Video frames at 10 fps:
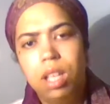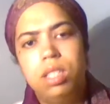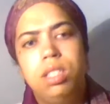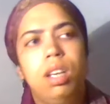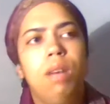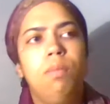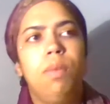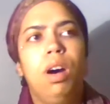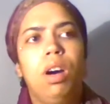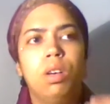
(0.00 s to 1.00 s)
Some
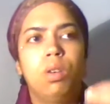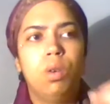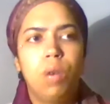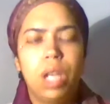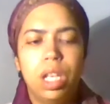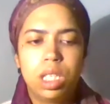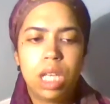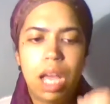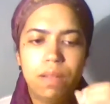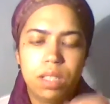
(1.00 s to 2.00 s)
are going to
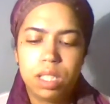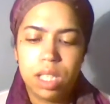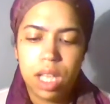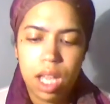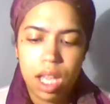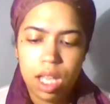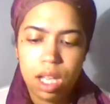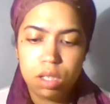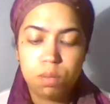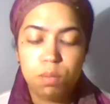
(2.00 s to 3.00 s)
have to
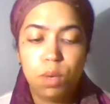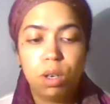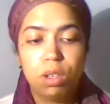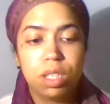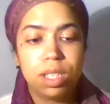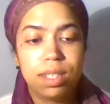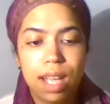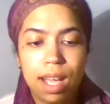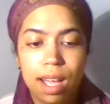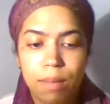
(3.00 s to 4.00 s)
take smaller
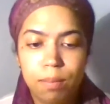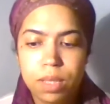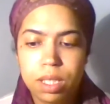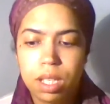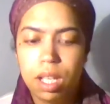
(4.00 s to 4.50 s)
steps